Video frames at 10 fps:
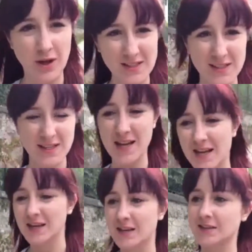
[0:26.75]
guys
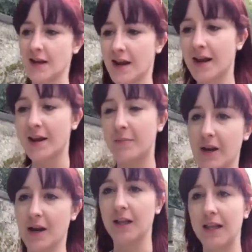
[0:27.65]
today,
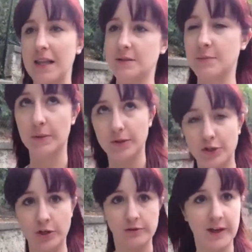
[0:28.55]
but I'll at least be able to
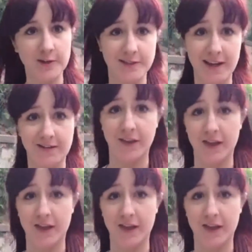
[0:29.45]
show you the outside of